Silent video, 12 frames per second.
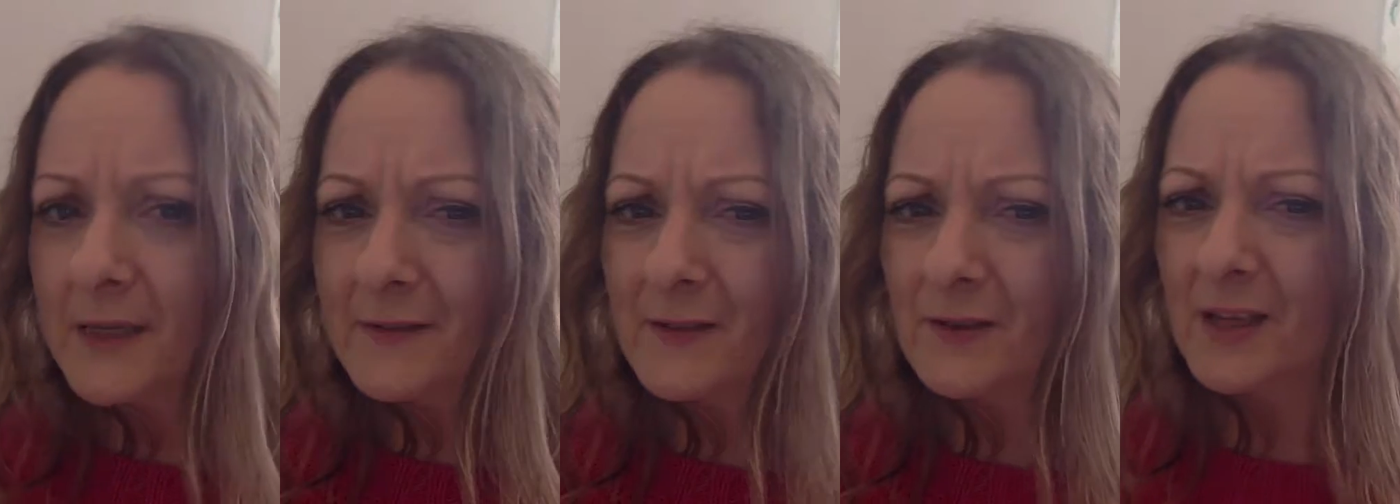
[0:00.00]

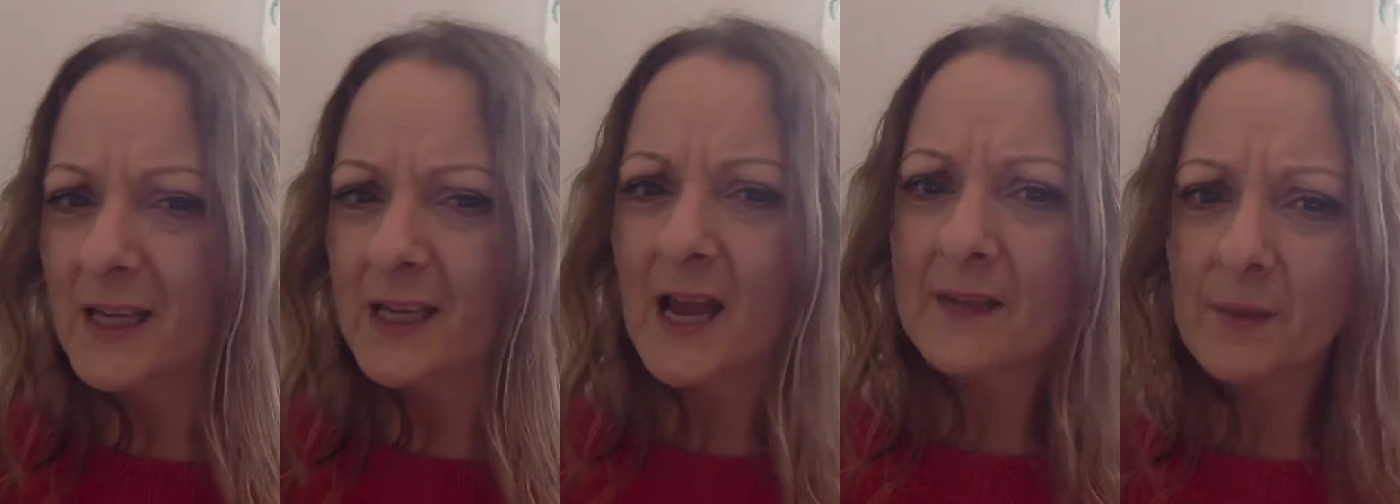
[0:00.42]
he's
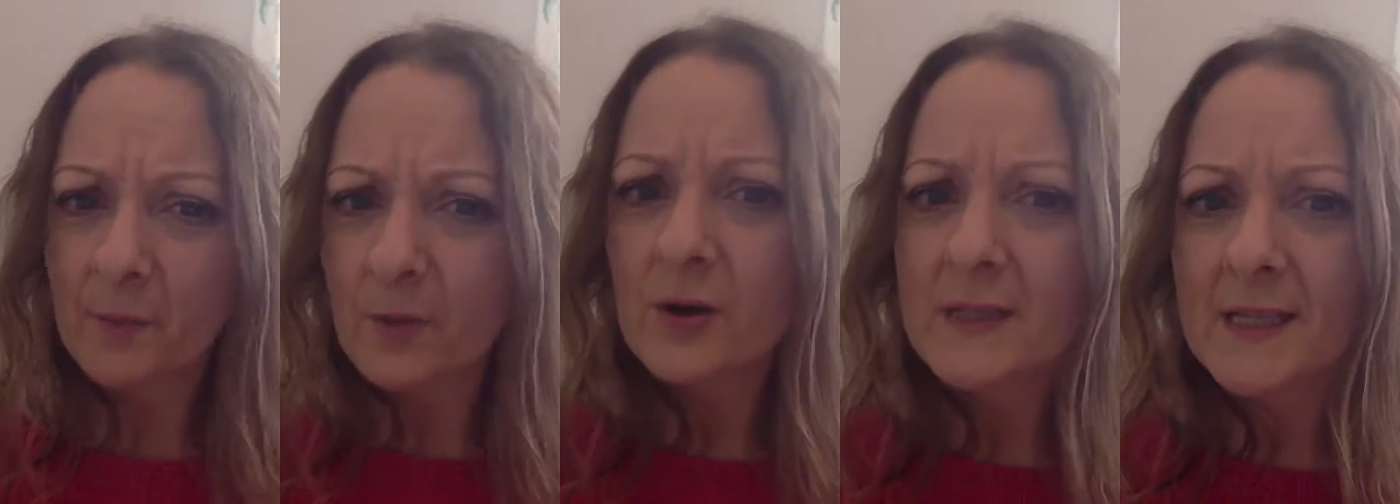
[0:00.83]
looking at the
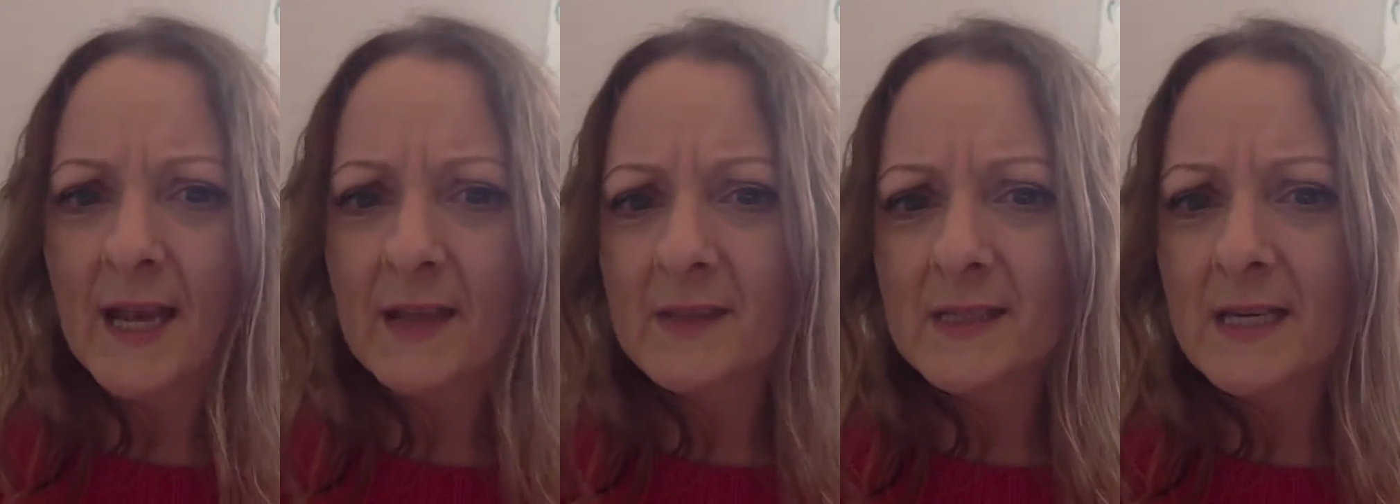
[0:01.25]
books I
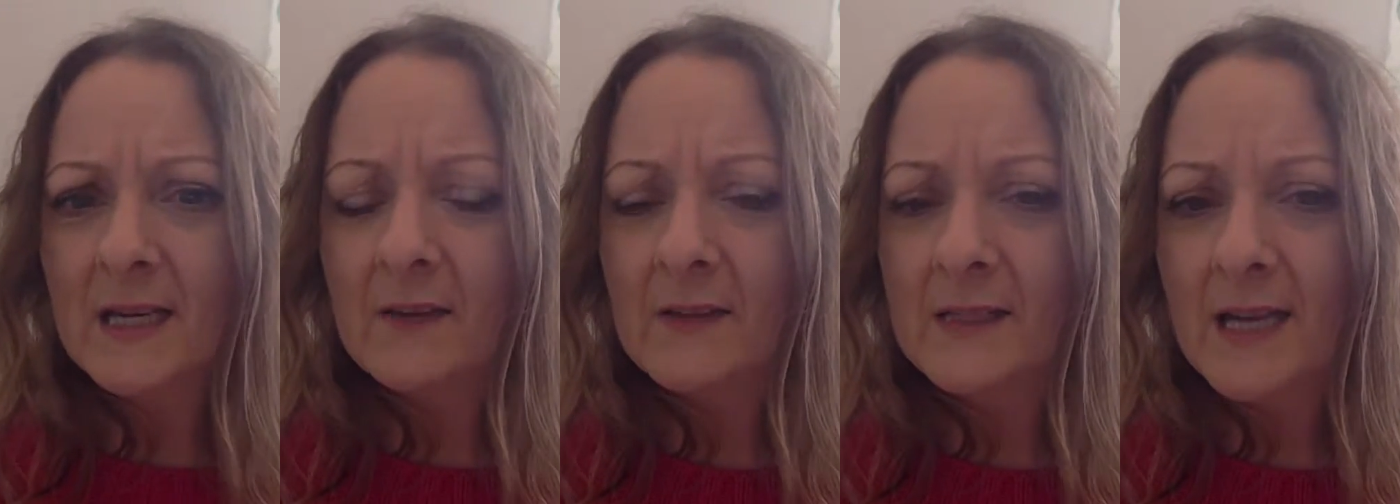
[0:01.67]
had
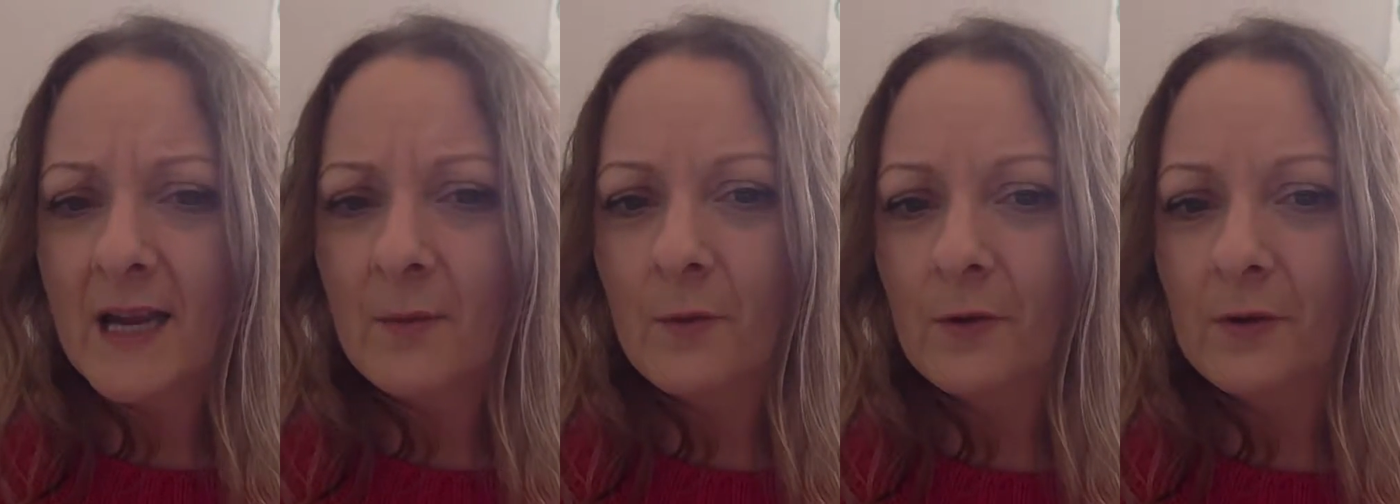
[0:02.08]
sitting on the
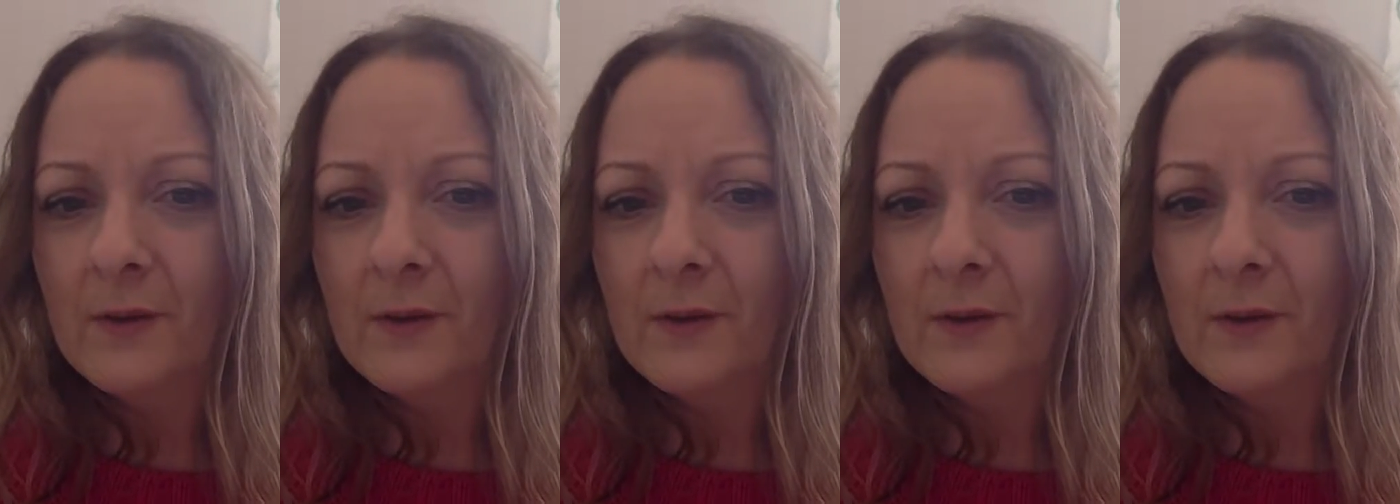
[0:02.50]
table.